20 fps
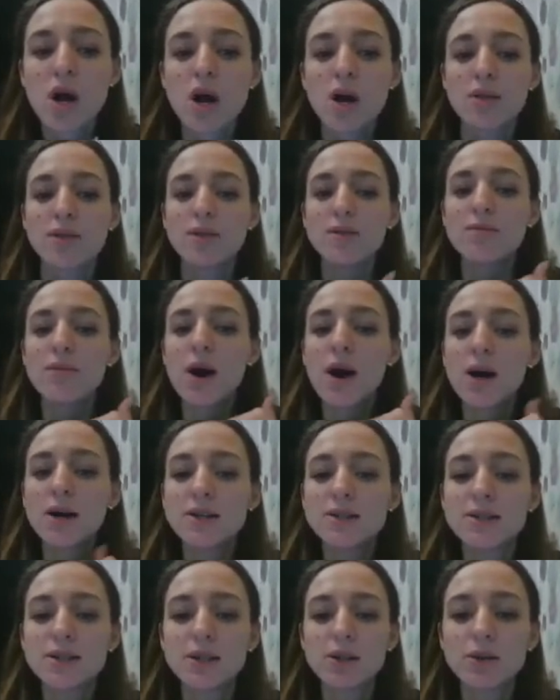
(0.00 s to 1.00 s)
They
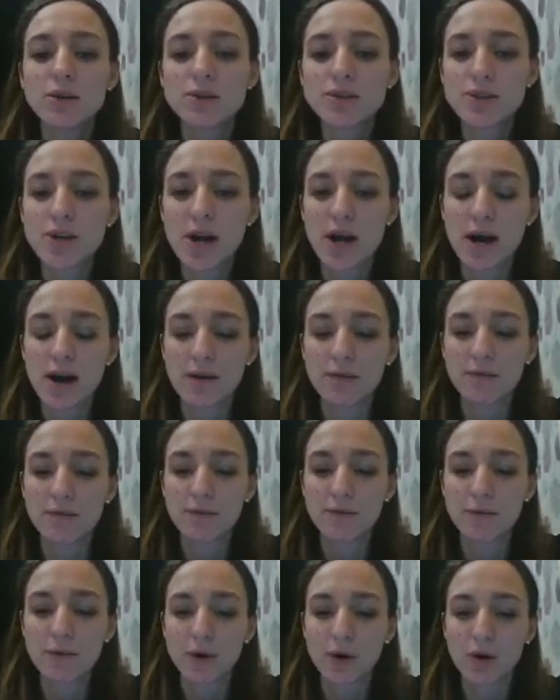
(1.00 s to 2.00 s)
might not have
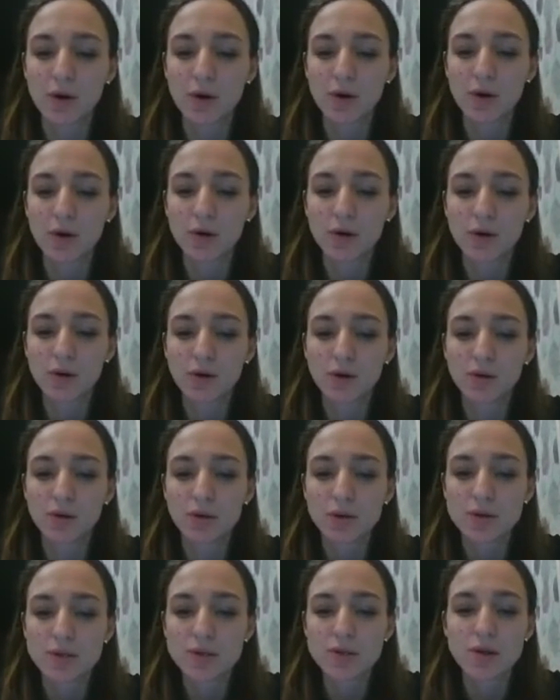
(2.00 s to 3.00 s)
uh,
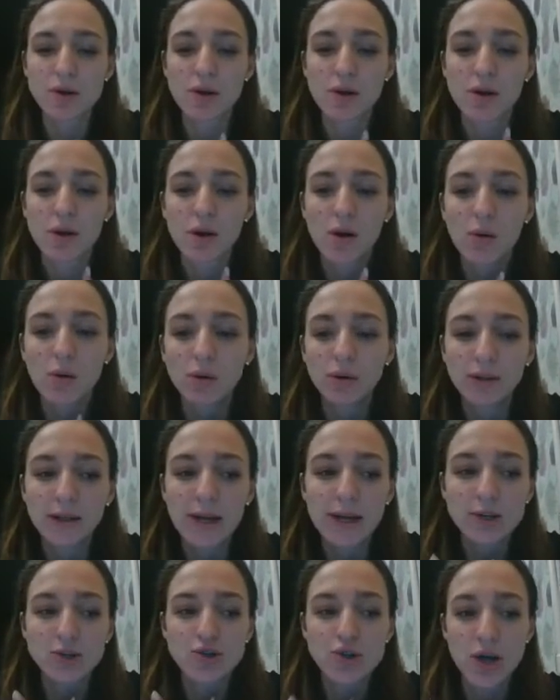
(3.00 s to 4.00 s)
not uh, only
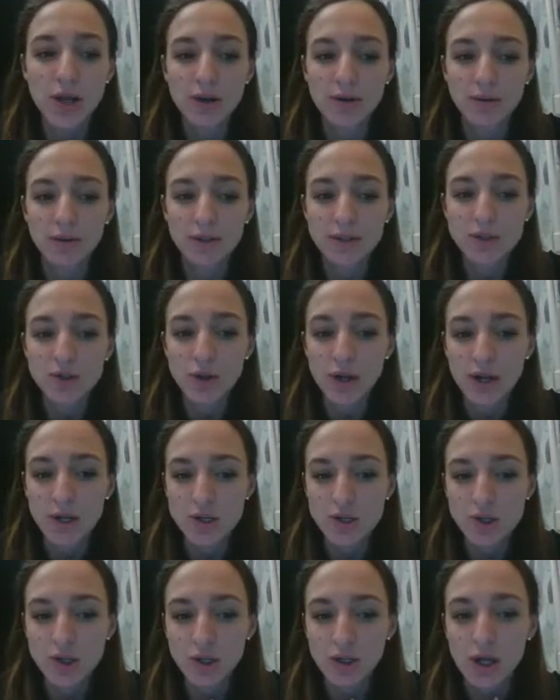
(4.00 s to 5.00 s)
a general
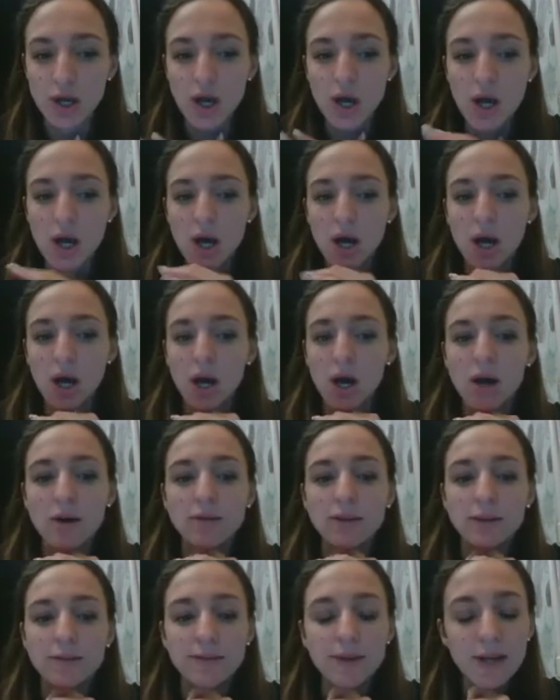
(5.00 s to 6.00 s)
education uh,
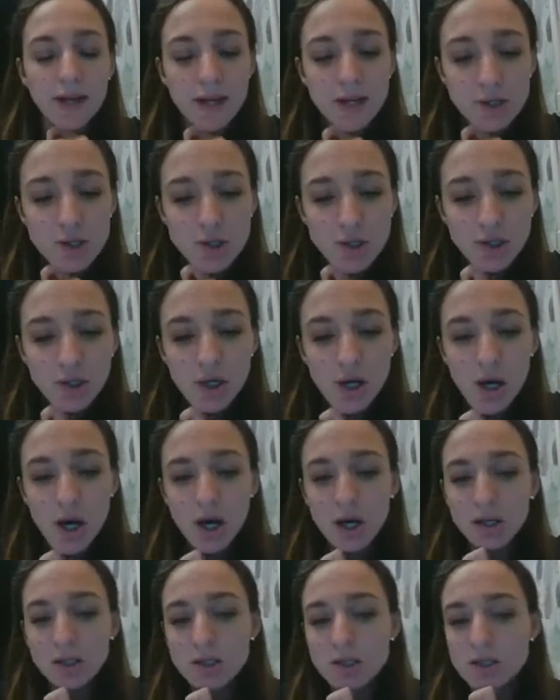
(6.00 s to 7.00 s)
qualification
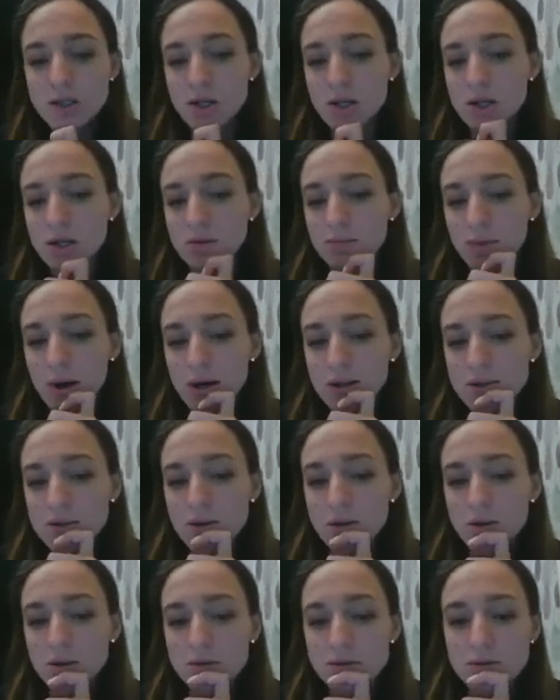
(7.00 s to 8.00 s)
and uh, but
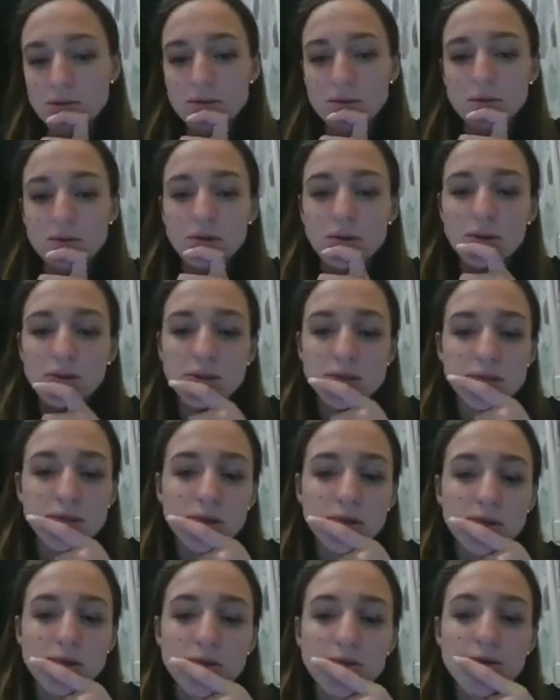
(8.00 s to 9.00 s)
also not
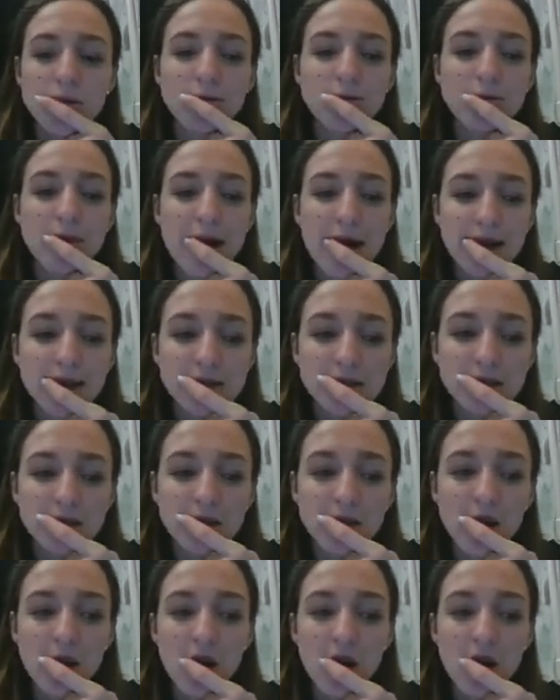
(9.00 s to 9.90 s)
know the basic